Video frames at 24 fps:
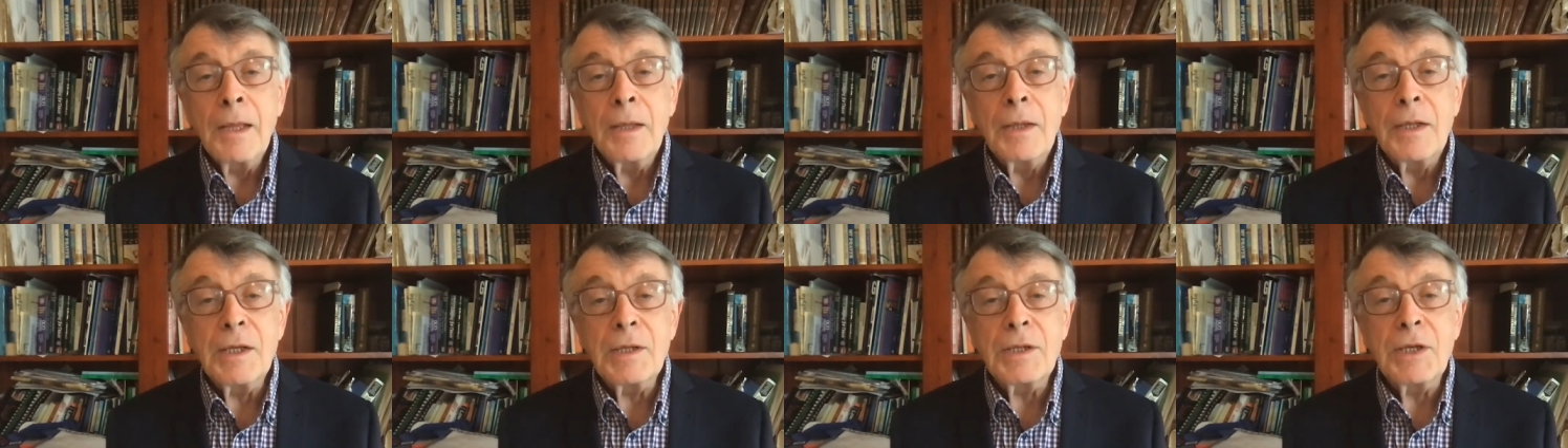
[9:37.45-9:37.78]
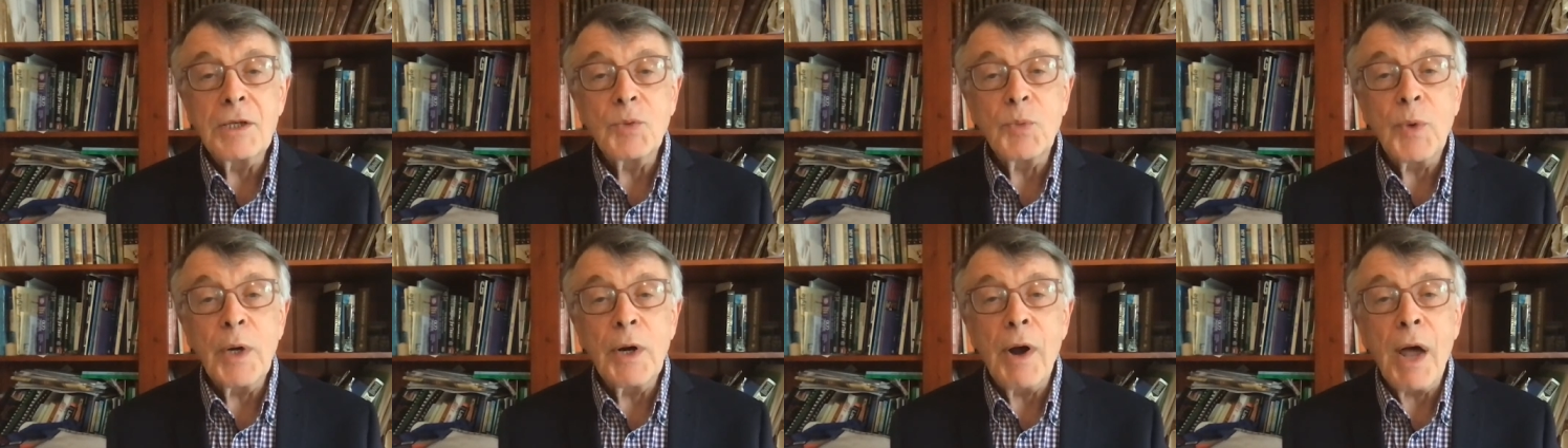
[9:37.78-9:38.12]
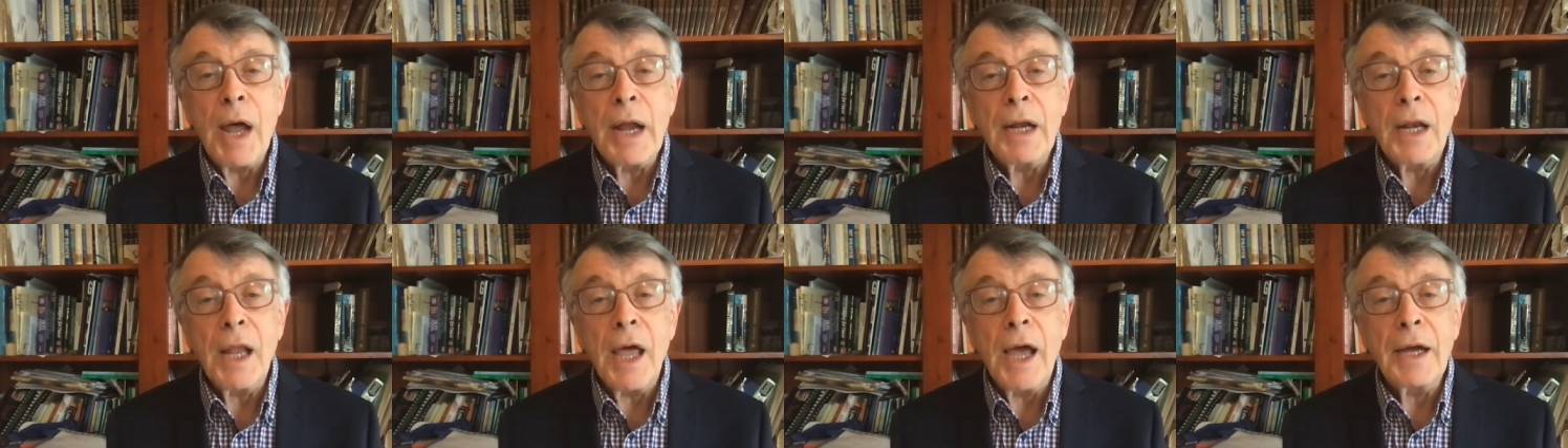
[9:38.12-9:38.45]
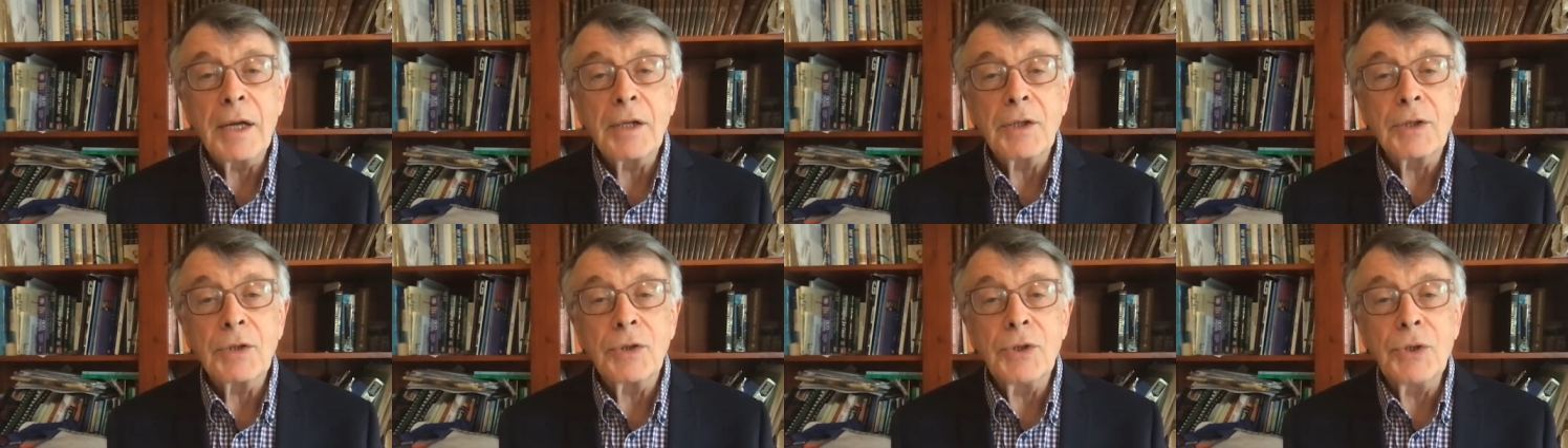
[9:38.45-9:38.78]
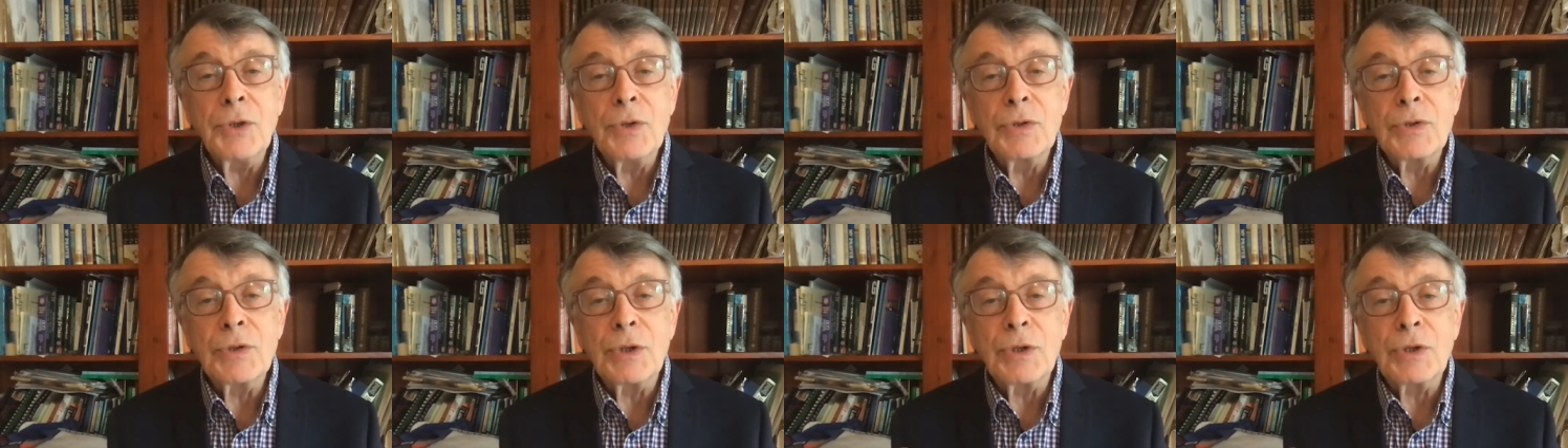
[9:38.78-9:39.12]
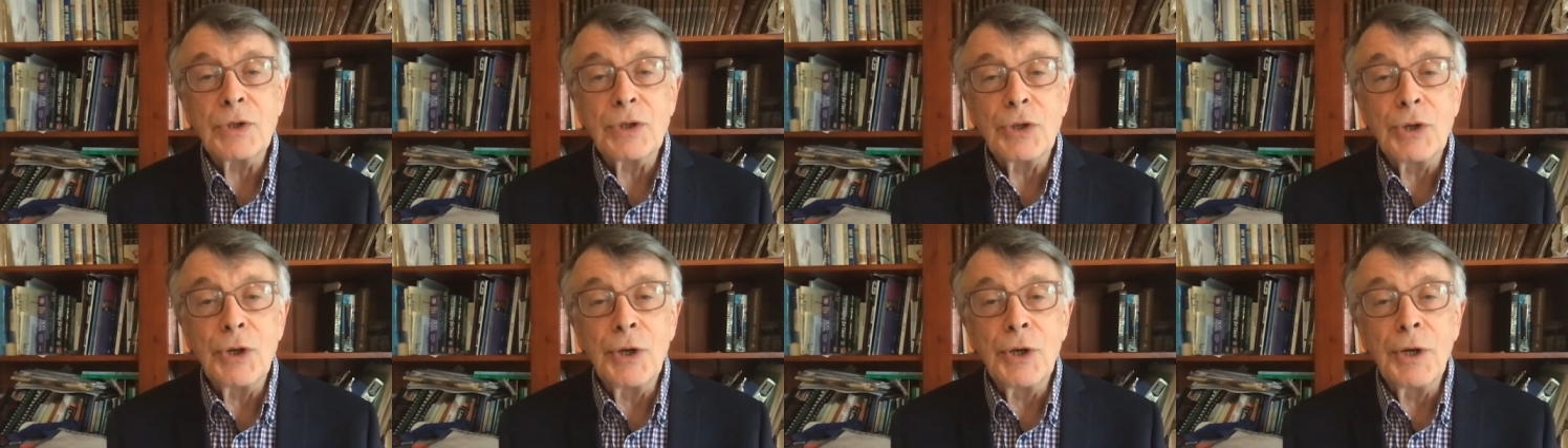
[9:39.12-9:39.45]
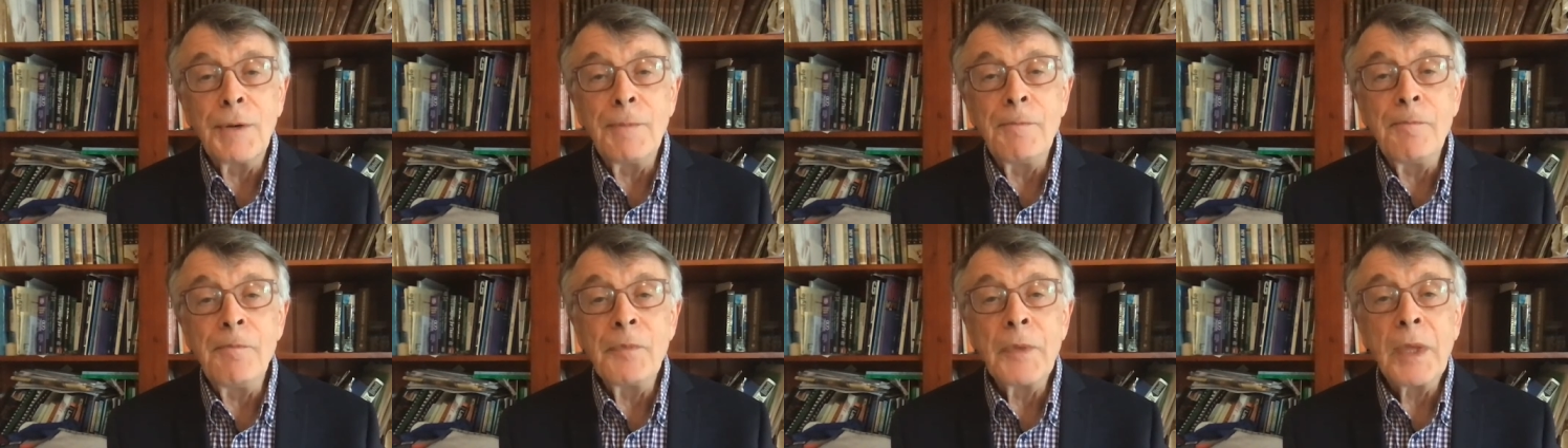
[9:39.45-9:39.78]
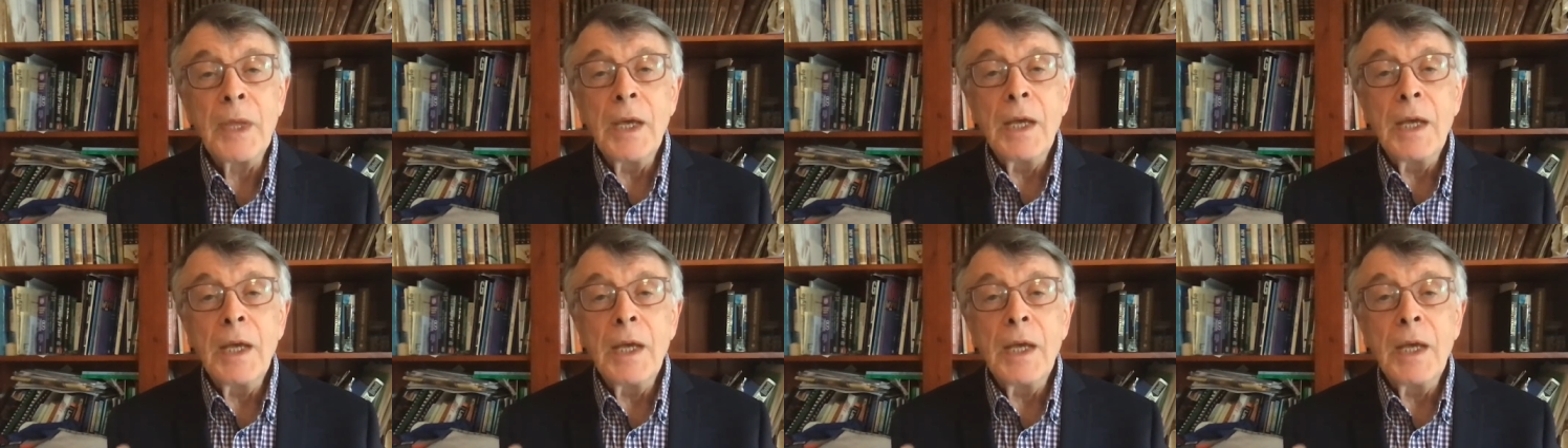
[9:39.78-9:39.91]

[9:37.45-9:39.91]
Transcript: This is where I'd like to use the term,